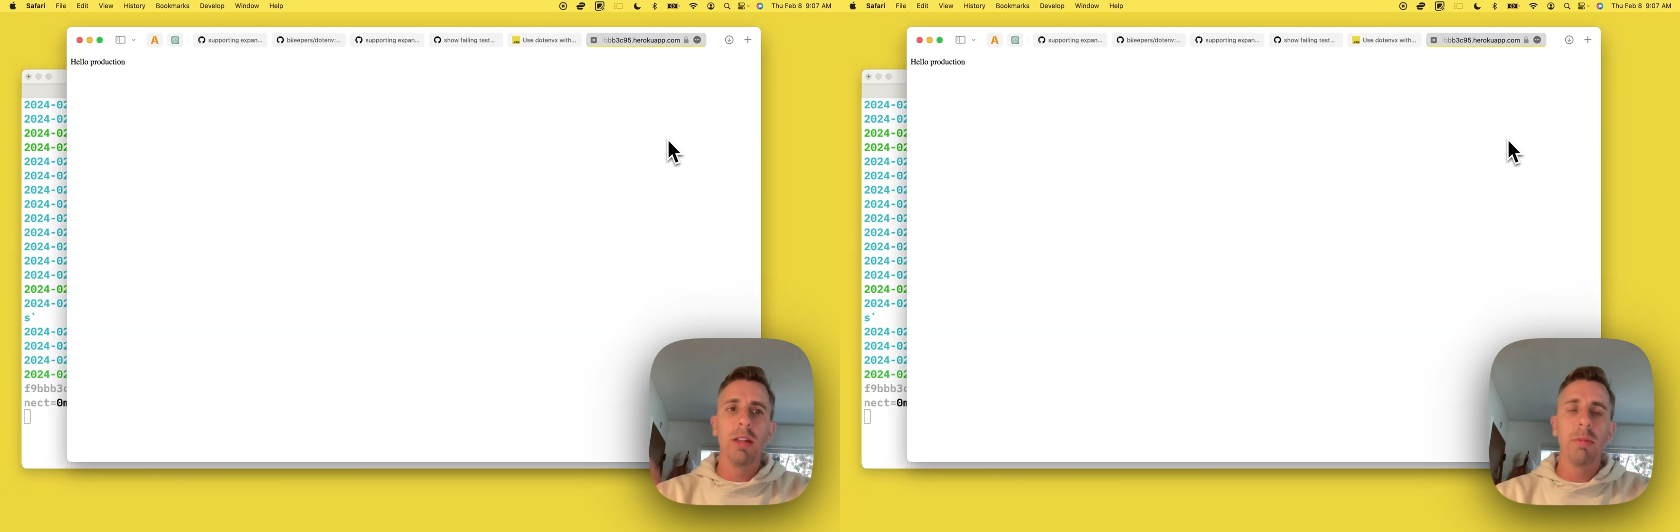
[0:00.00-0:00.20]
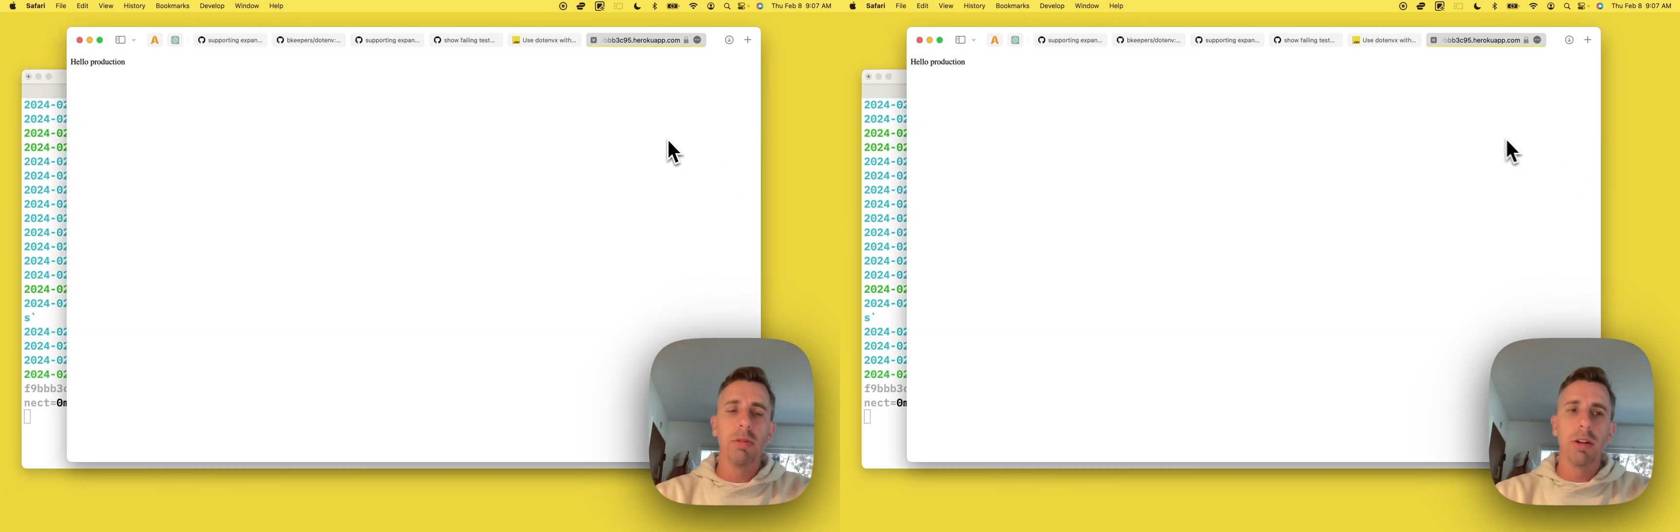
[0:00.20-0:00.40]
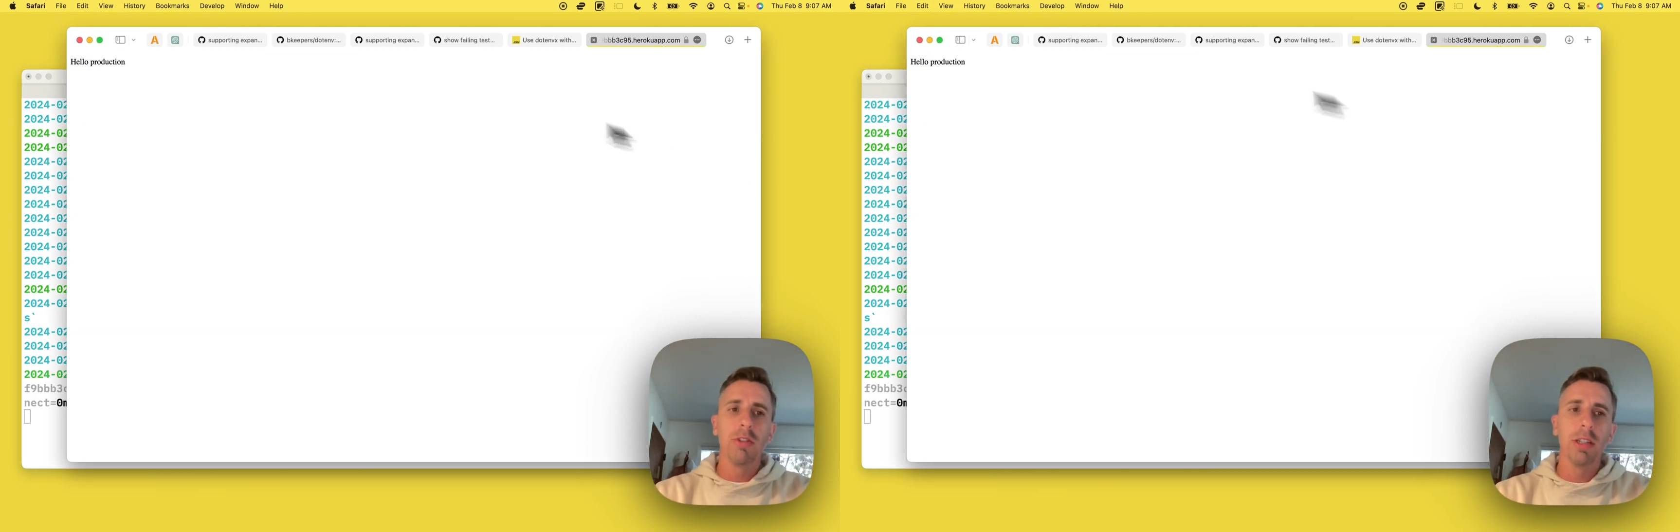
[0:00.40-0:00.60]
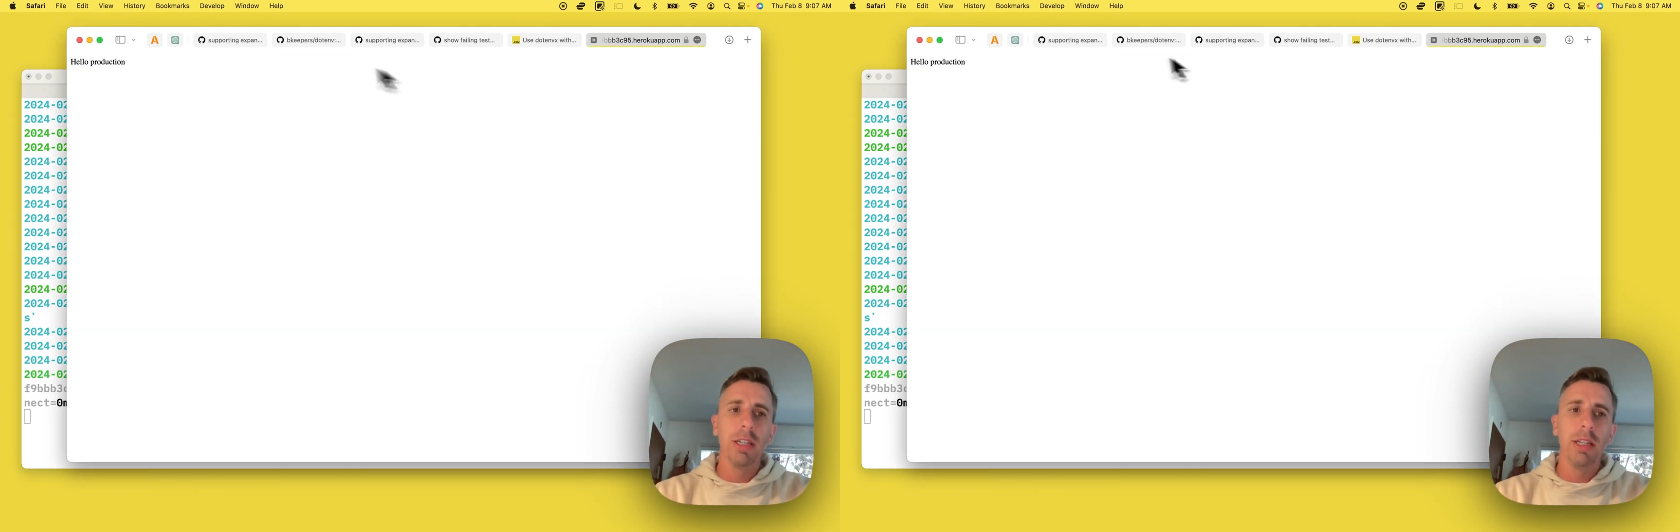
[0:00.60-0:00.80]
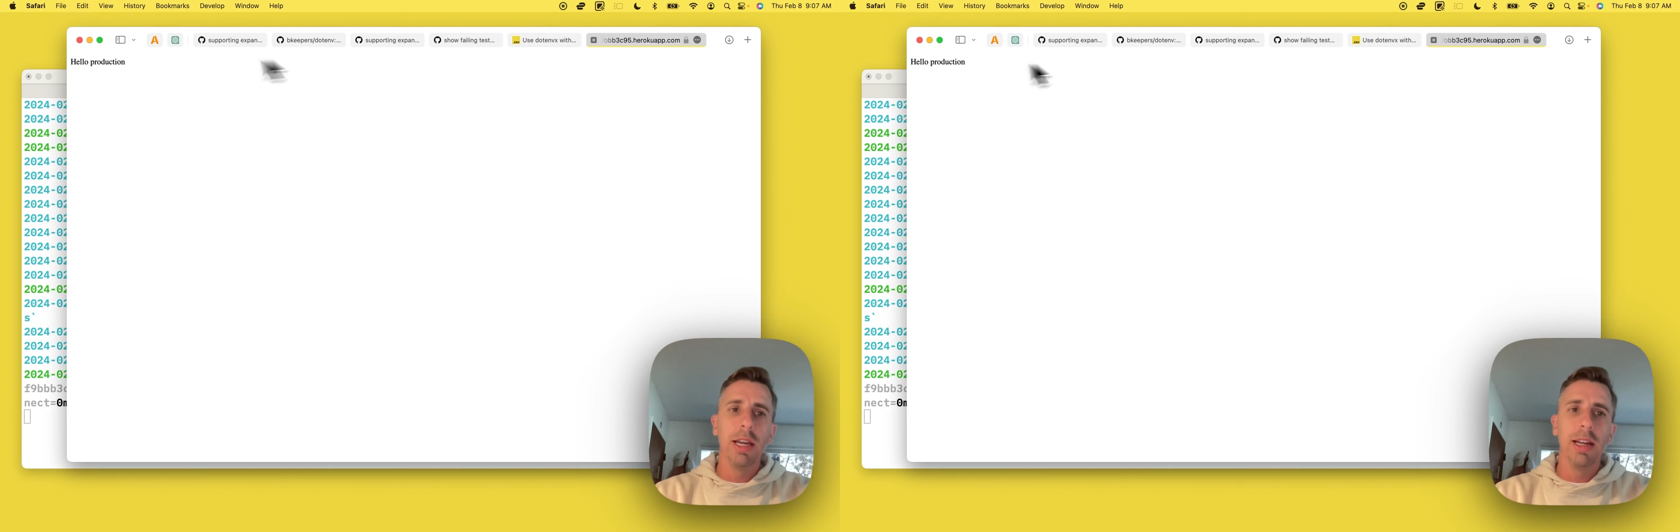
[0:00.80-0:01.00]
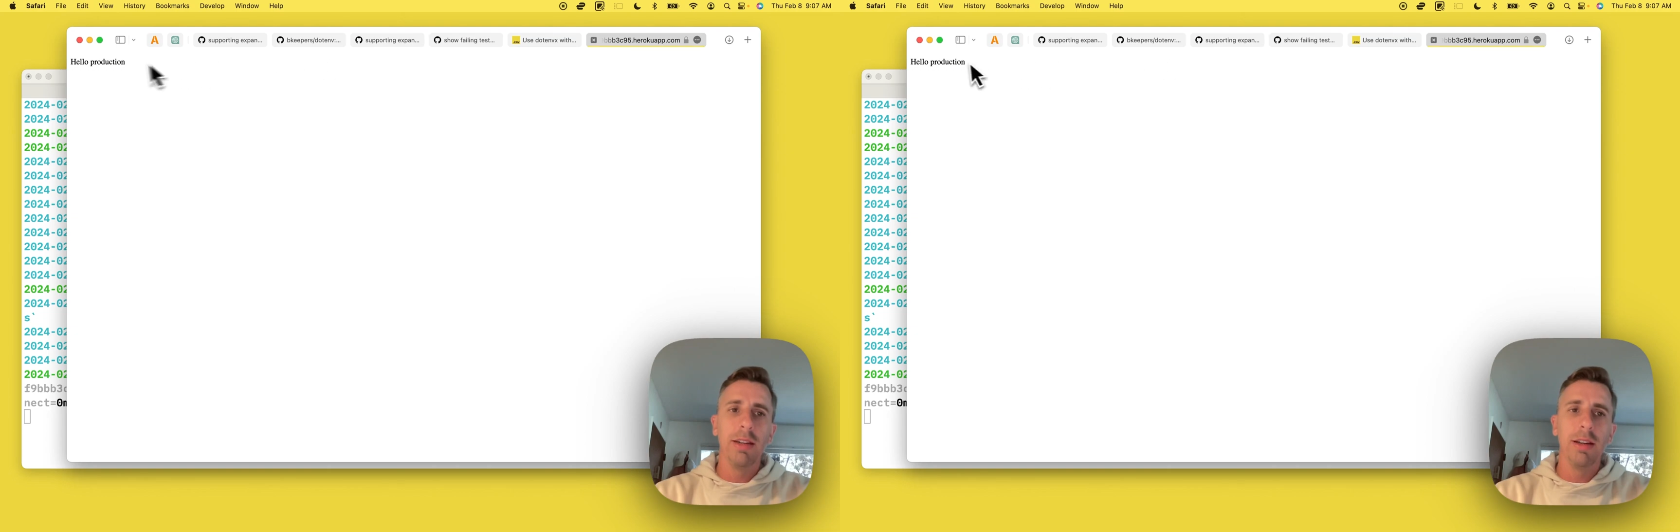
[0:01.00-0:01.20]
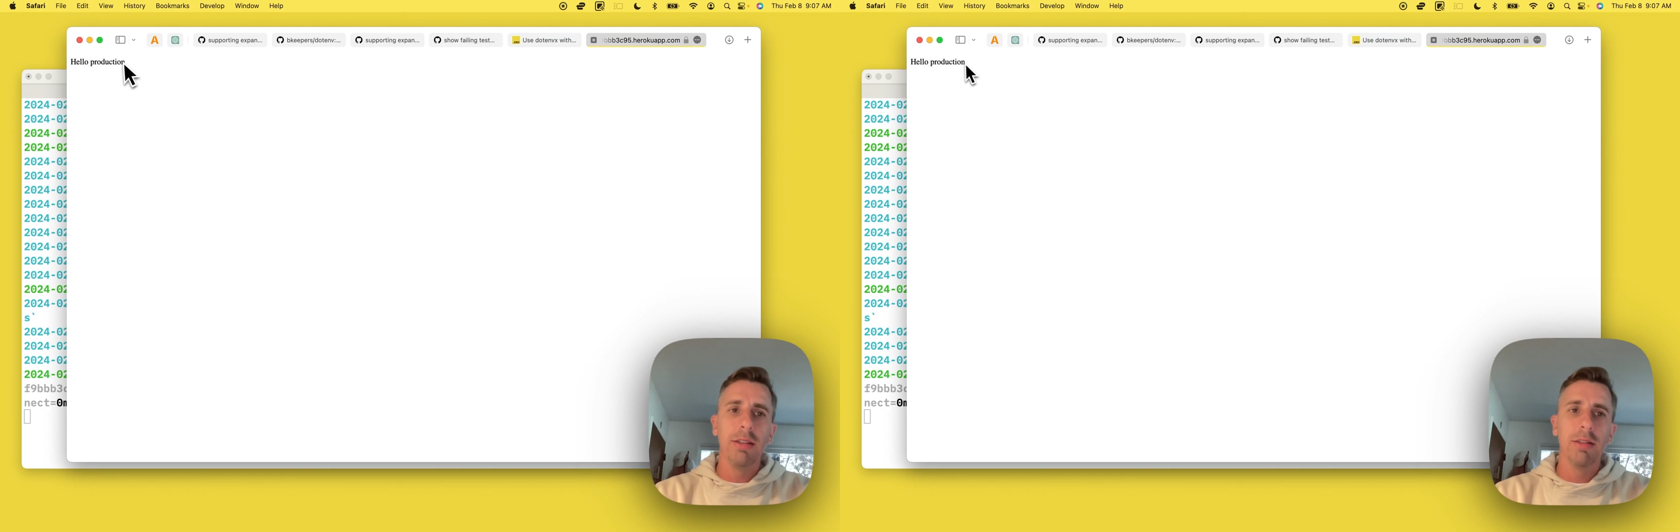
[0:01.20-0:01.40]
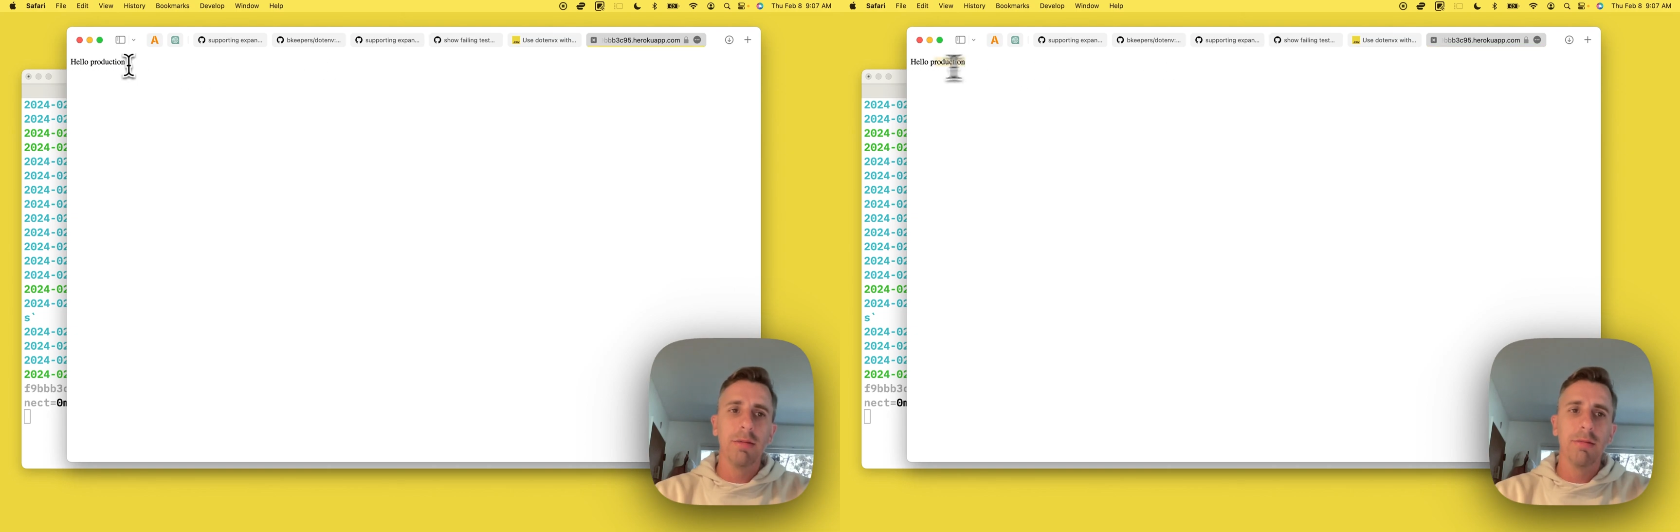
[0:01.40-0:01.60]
that production key, and it does.